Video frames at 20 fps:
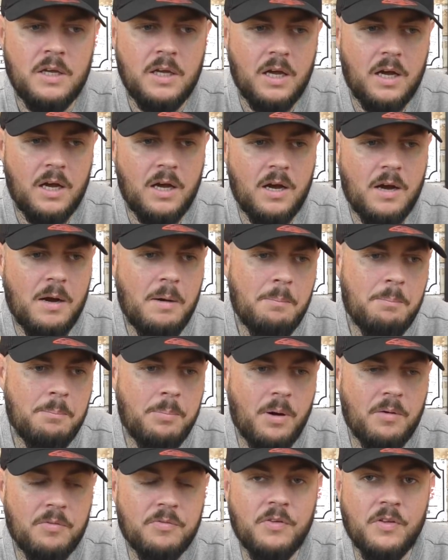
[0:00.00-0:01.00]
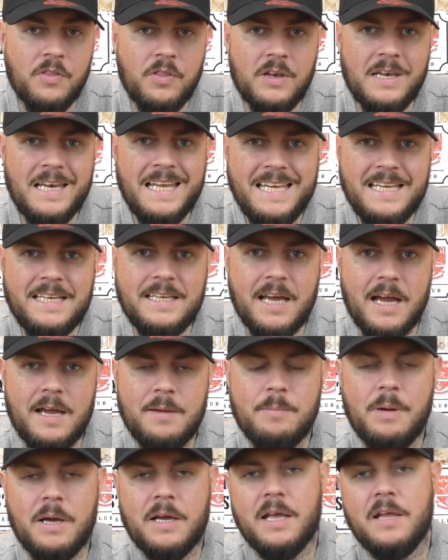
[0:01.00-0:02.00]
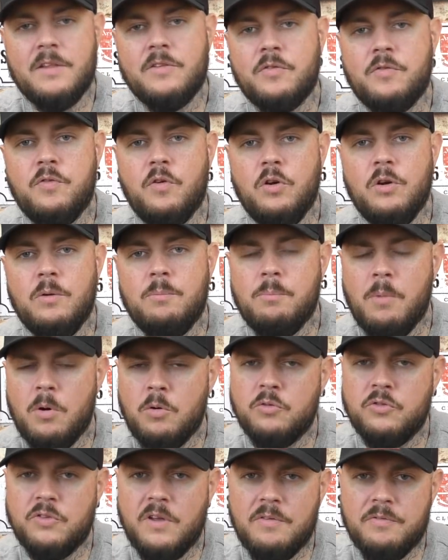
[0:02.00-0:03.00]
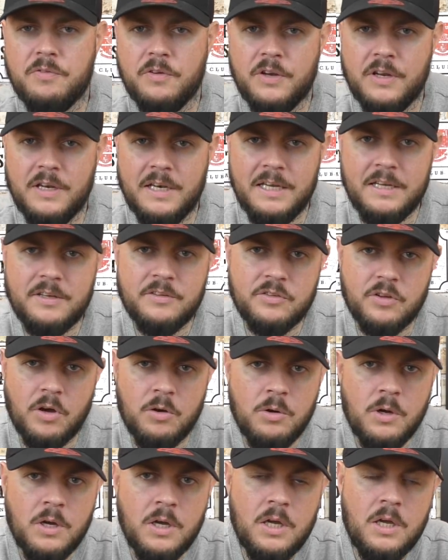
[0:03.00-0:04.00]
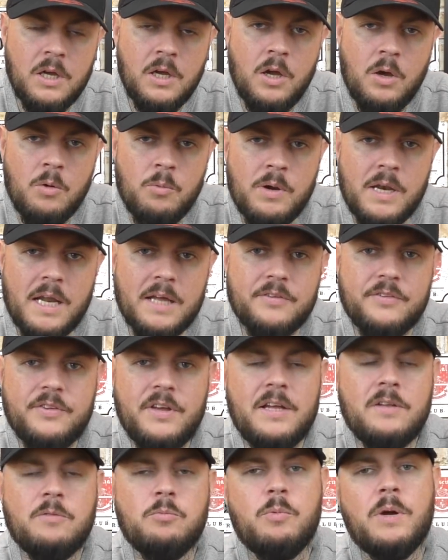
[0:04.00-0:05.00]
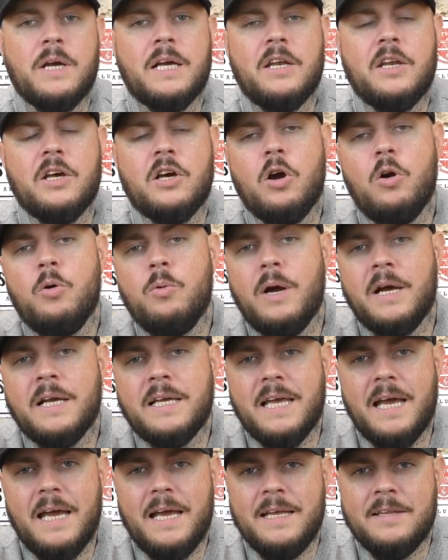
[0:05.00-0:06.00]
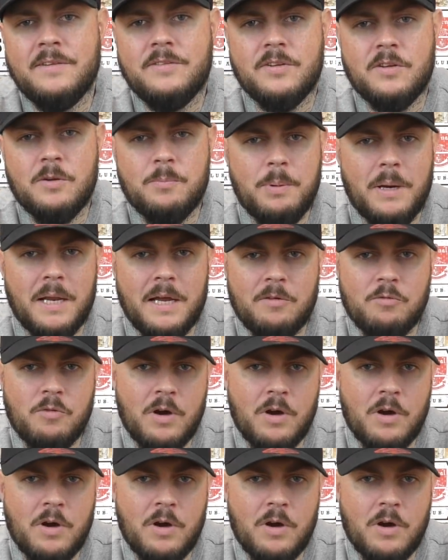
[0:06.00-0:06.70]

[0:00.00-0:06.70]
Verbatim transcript: but for the league game against Fulham, most definitely. So with that said, we're going to go and get into the player